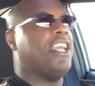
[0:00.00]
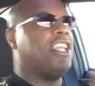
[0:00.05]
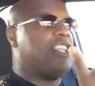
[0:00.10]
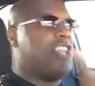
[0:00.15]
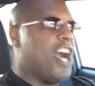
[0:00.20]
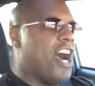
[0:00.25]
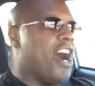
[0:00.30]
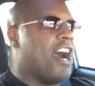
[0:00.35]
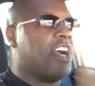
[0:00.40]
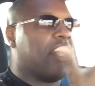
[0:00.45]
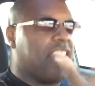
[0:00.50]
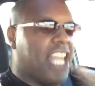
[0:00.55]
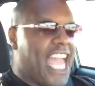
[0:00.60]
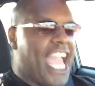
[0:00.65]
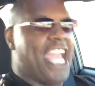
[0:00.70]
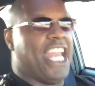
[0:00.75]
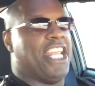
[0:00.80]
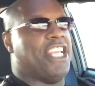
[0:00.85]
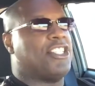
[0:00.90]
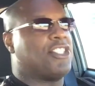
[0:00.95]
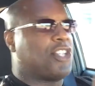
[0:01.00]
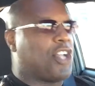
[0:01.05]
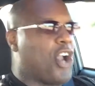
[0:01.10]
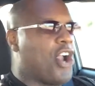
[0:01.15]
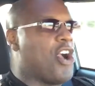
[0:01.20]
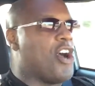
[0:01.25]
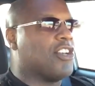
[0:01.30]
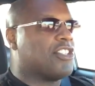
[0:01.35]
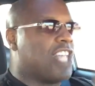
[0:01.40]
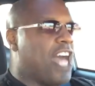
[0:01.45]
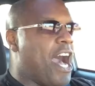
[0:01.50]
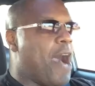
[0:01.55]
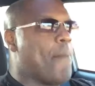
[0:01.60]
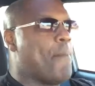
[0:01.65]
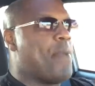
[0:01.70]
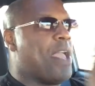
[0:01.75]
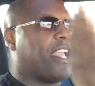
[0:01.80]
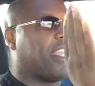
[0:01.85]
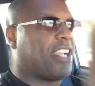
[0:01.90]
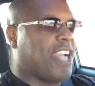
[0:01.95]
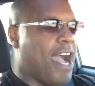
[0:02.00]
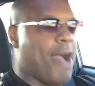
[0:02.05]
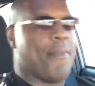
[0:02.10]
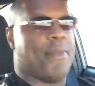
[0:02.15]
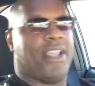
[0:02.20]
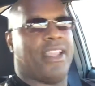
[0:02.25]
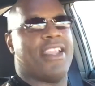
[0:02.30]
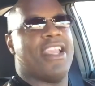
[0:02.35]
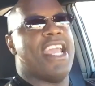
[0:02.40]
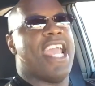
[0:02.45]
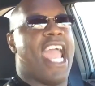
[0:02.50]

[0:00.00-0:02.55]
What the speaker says: young ladies, girls up and coming,